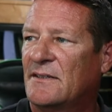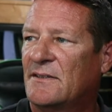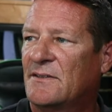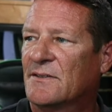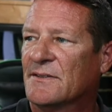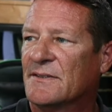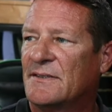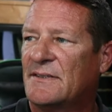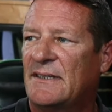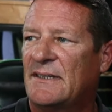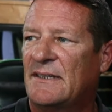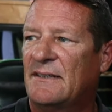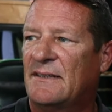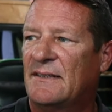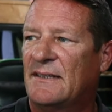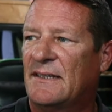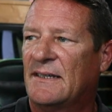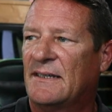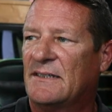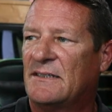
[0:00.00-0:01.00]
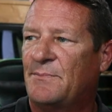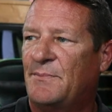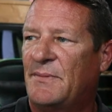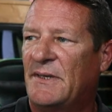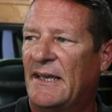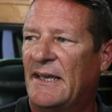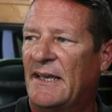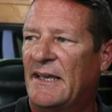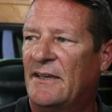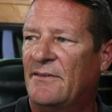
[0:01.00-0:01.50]
You'll see this
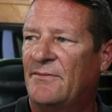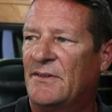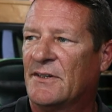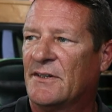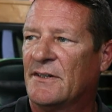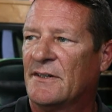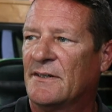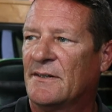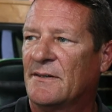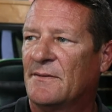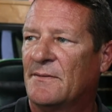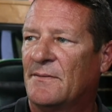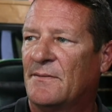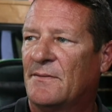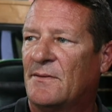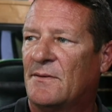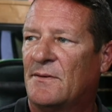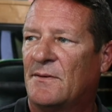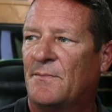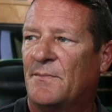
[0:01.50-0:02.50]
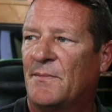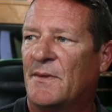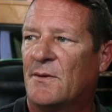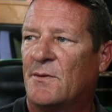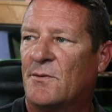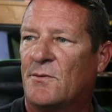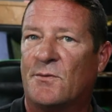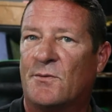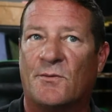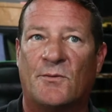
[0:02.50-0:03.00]
behavior
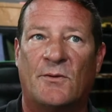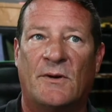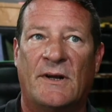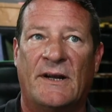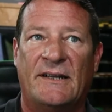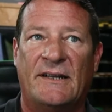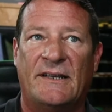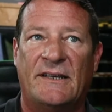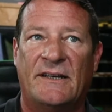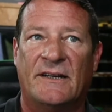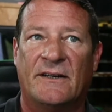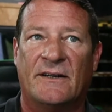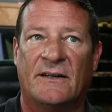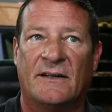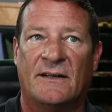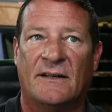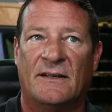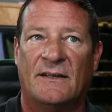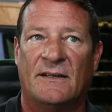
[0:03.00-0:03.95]
right here.